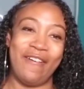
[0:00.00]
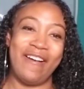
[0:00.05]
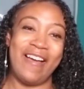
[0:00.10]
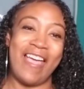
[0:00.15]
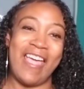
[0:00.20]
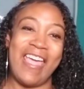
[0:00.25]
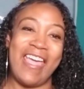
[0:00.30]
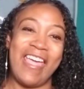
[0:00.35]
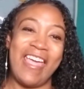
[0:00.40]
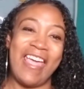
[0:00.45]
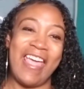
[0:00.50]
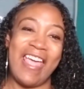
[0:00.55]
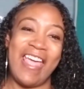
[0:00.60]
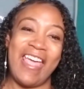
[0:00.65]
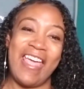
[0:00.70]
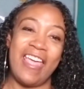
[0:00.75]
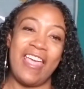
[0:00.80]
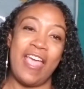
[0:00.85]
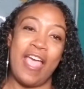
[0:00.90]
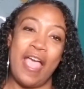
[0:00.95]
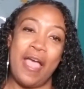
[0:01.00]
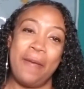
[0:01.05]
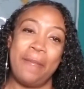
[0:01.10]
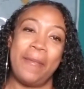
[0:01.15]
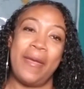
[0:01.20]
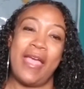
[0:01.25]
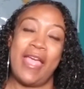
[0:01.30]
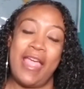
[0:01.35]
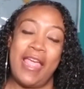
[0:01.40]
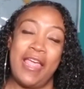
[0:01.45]

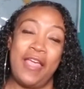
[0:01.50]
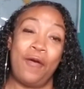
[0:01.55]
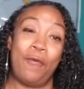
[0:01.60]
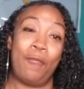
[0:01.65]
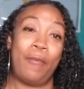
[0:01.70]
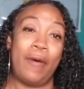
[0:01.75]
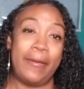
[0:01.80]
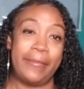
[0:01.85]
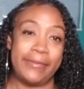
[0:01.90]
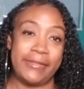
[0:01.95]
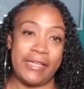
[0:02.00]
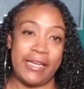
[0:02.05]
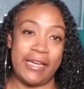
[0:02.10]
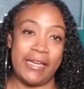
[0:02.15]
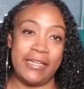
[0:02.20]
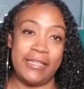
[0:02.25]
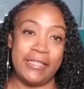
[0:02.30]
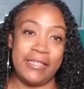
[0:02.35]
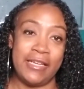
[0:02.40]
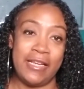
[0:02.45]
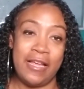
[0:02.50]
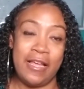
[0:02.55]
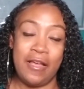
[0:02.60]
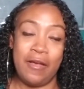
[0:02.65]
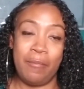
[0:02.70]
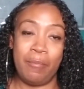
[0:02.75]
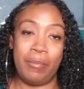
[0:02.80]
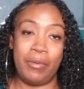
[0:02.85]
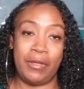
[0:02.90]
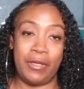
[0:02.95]
AAMA website
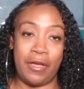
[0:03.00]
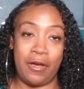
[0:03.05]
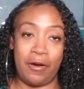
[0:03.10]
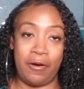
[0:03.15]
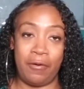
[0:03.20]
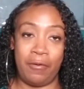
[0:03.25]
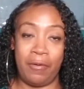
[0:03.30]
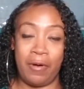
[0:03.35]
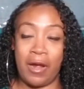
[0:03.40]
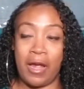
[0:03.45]
below.